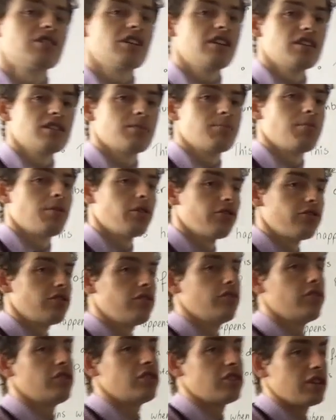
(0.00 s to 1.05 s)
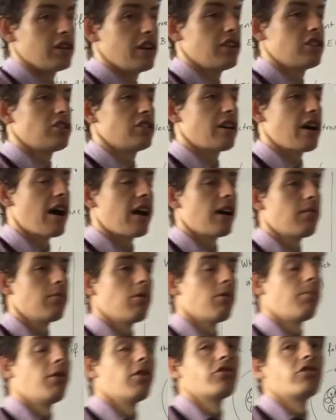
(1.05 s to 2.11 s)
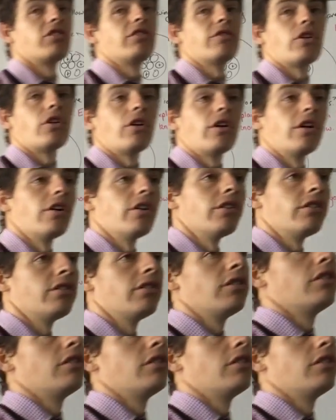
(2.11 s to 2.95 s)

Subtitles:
is a positively charged atom, a positive ion,